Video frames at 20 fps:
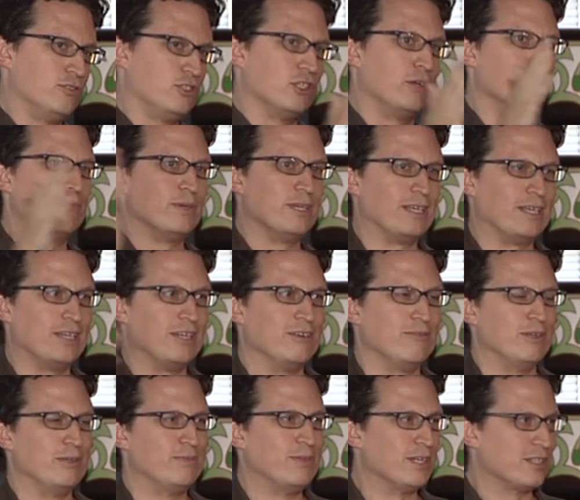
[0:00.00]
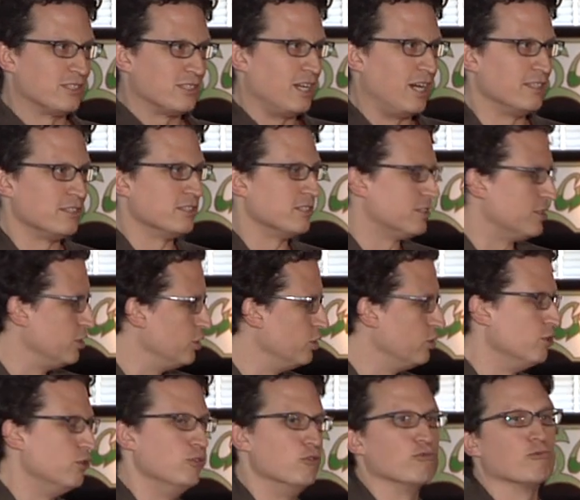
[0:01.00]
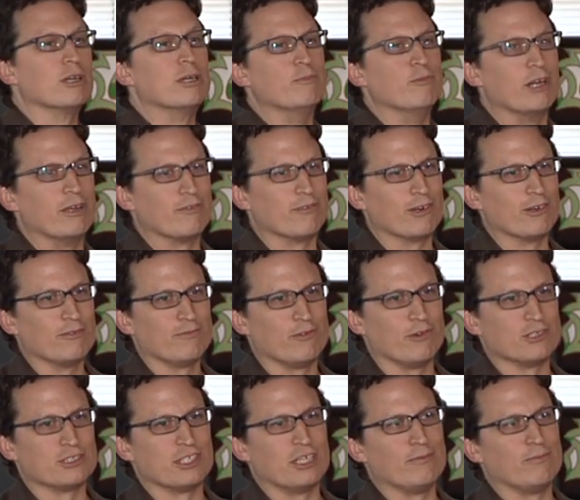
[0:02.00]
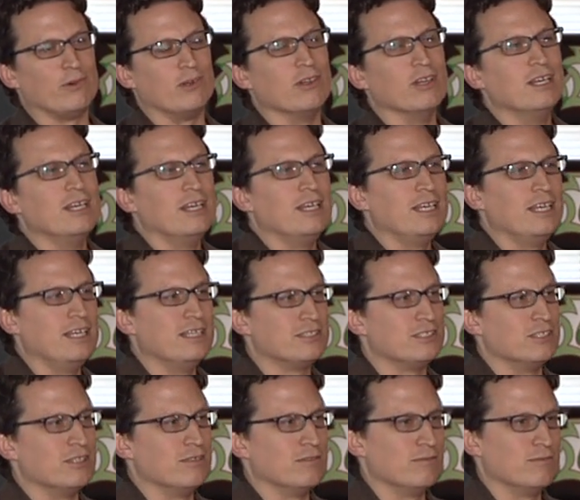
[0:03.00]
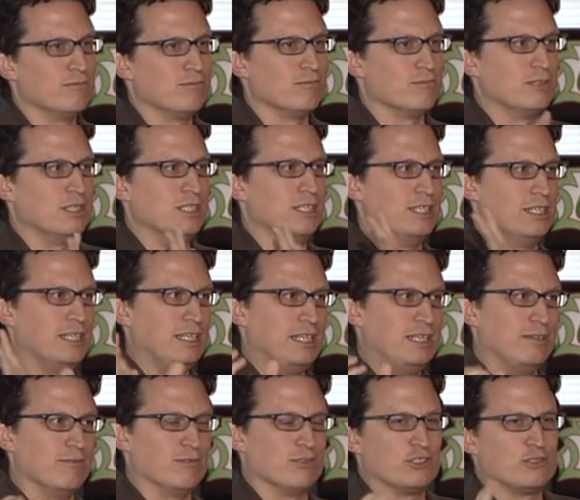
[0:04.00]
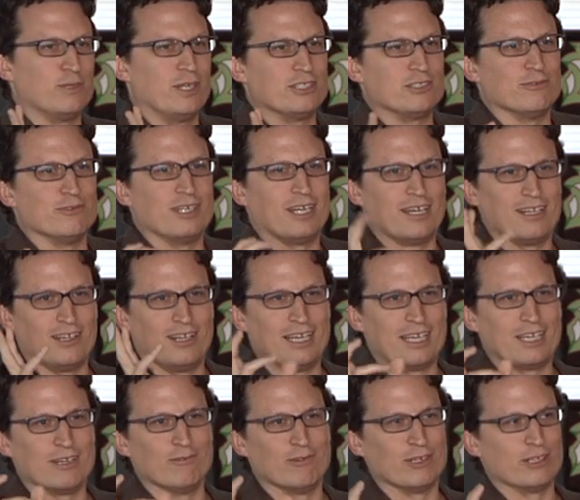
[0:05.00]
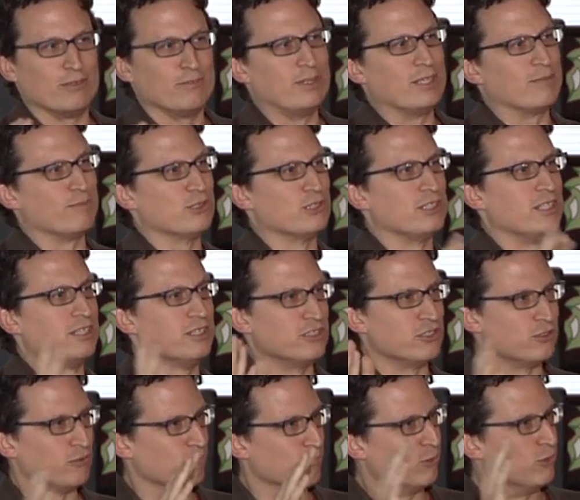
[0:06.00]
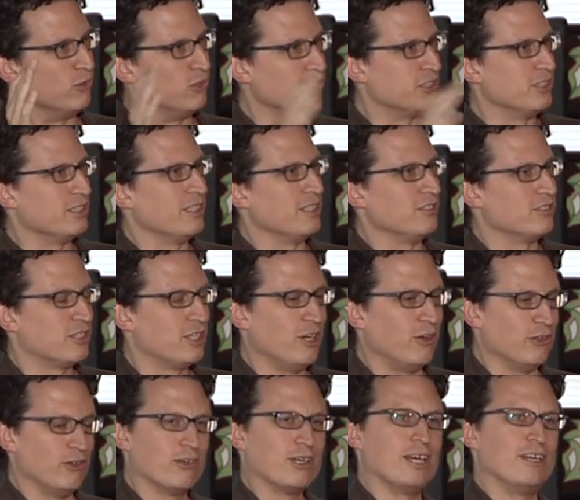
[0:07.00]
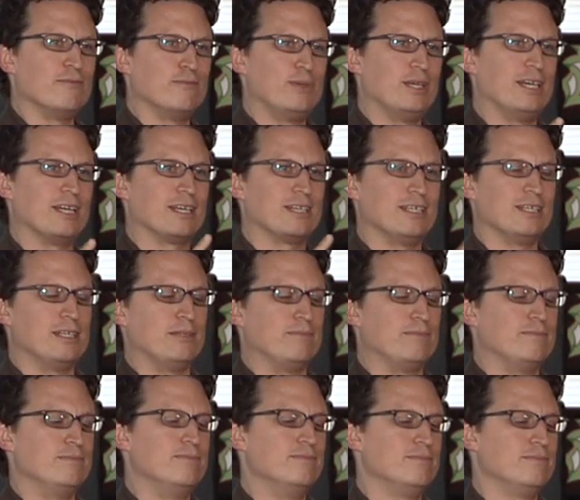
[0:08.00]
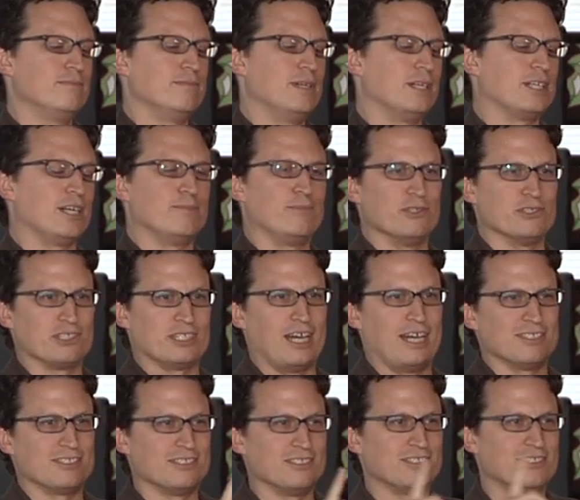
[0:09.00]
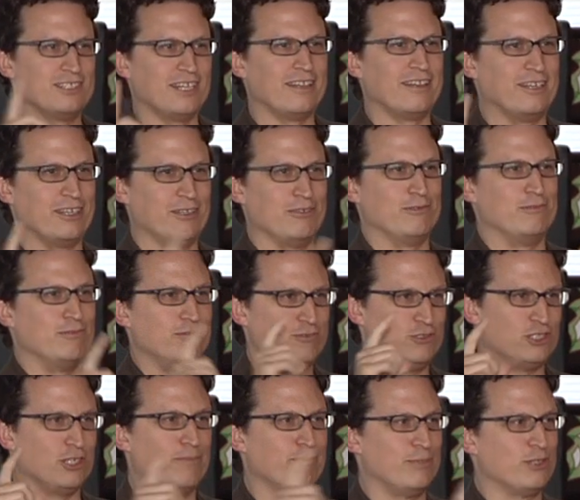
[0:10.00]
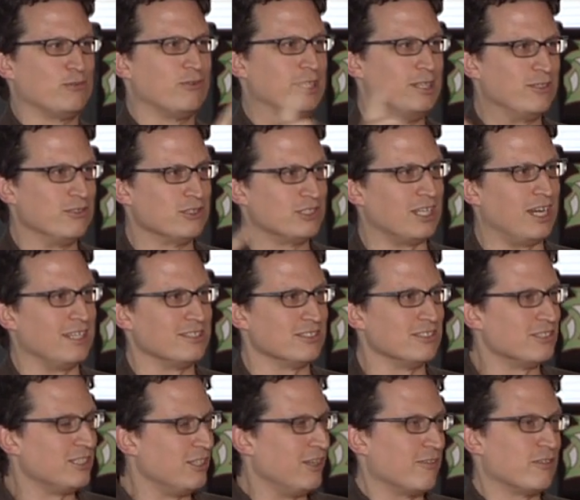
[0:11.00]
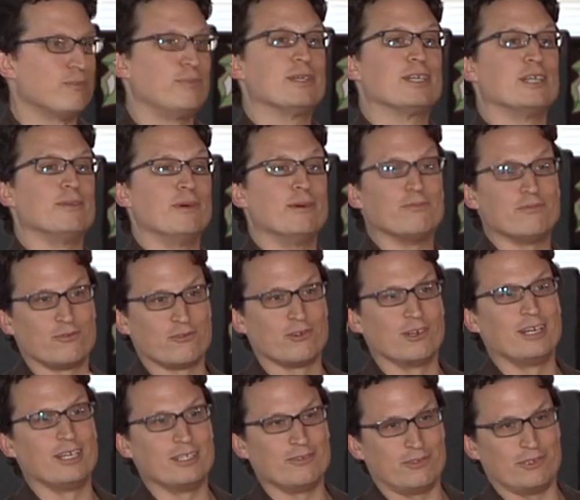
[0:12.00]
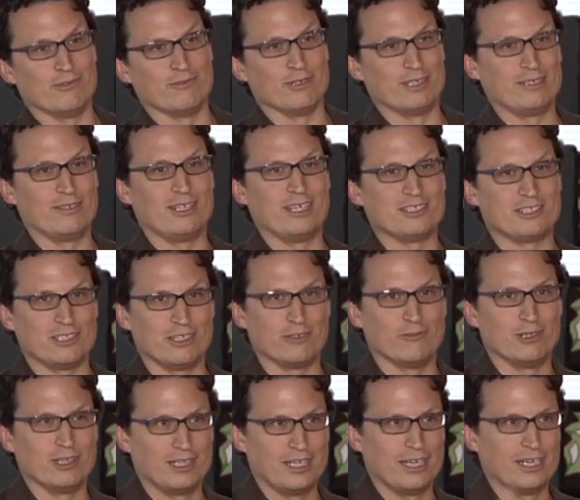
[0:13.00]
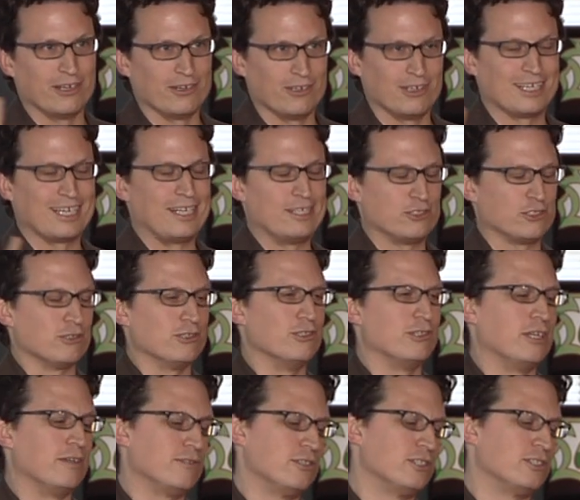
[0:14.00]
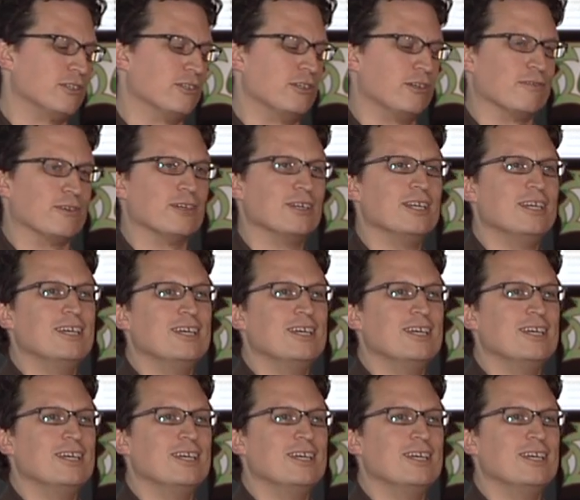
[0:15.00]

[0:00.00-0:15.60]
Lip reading: of jumping, we pick sizes. The new Dreamweaver, for example, isn't really responsive the way I like it, where you pick percentages and rules and things go. You kind of pick a couple sizes, and then you jump between those sizes, and you have to pick them up front. If you realize another one later, you're kind of screwed and have to start over.